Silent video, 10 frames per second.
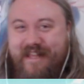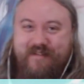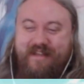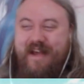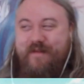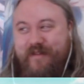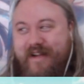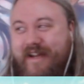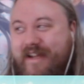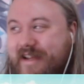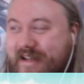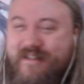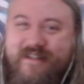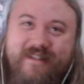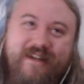was happening.
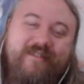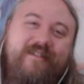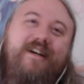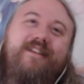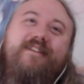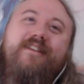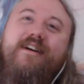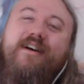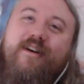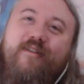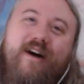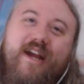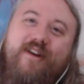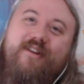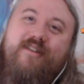She's like, what?
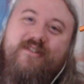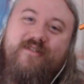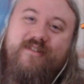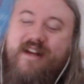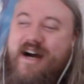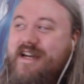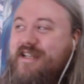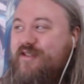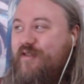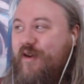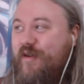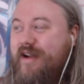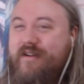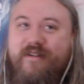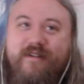Why are they all so nice for?
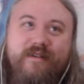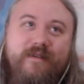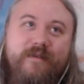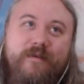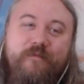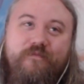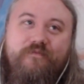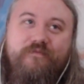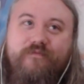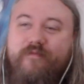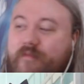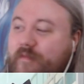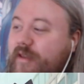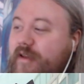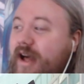Why are they...
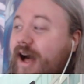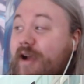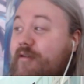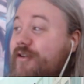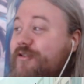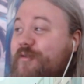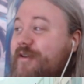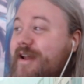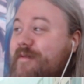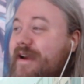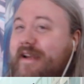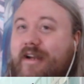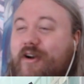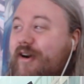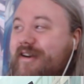I also wanna make a
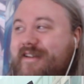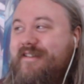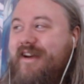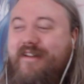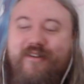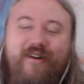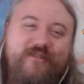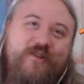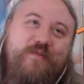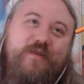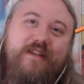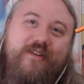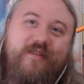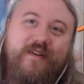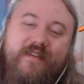garden! Yeah, they're all super
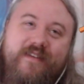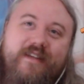into it.